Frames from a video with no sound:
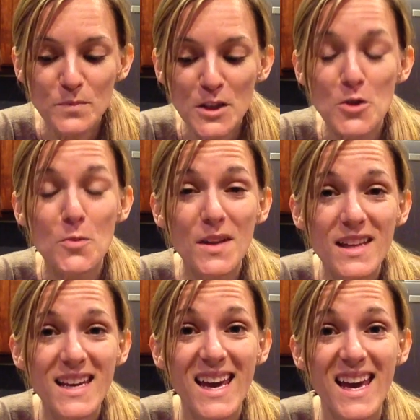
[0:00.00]
you
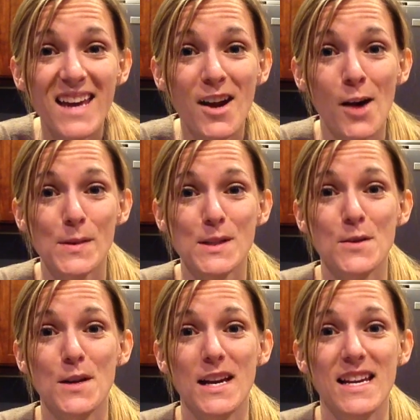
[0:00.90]
really get an
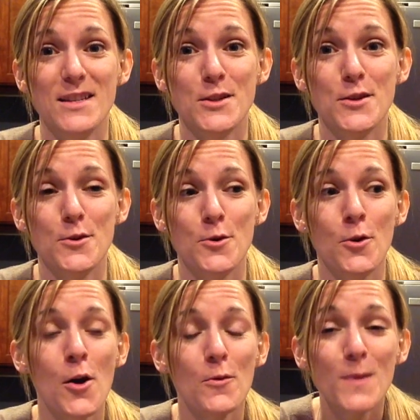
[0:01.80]
opportunity
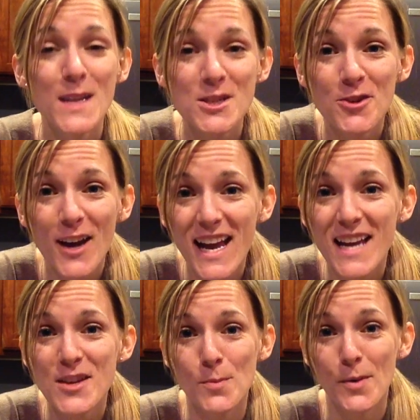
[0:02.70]
to
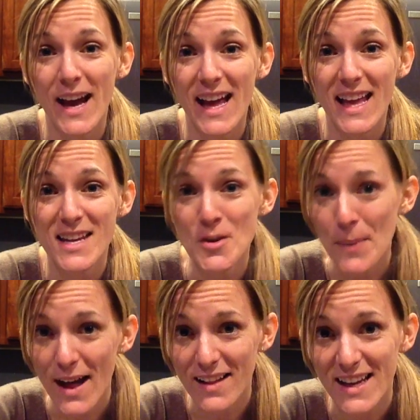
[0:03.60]
retrain your brain and your
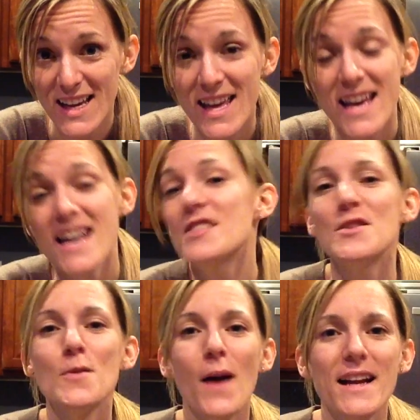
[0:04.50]
belly
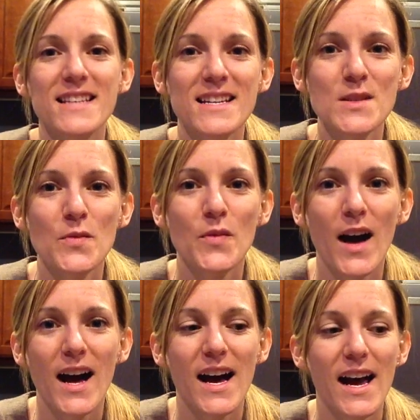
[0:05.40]
to
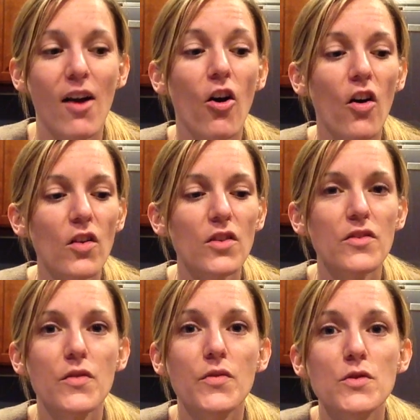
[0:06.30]
identify all of
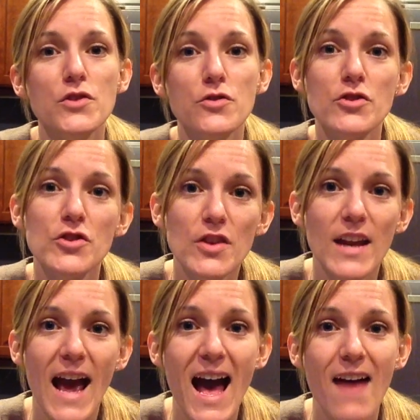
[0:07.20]
the foods you should
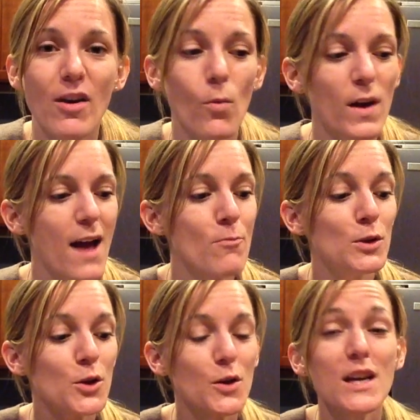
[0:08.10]
have. And what
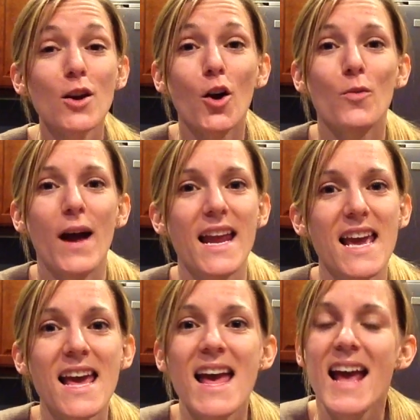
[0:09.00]
I'm learning
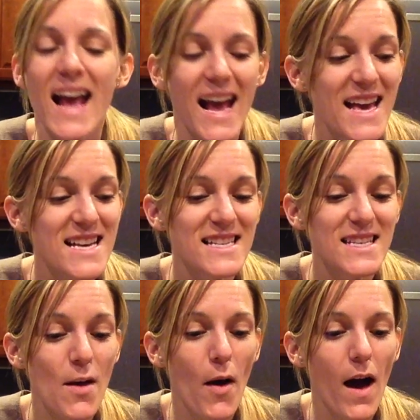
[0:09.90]
already is